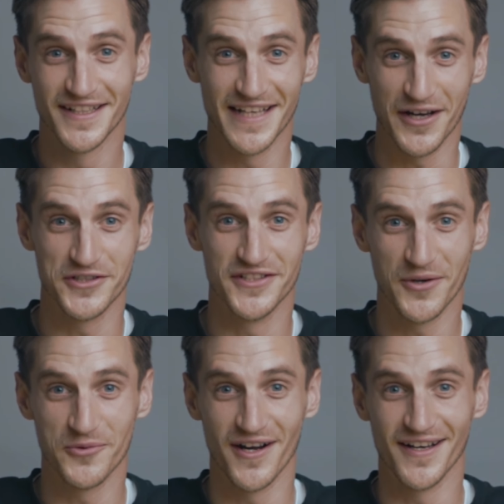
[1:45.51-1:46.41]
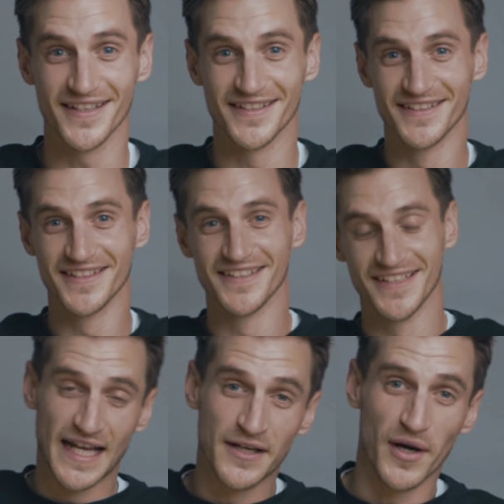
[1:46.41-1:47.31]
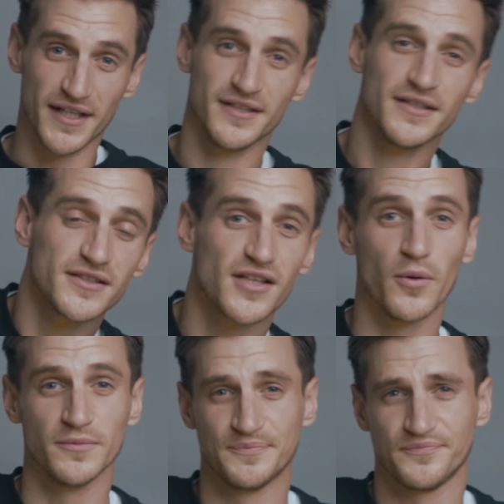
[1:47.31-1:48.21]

now you know why. Anyway, so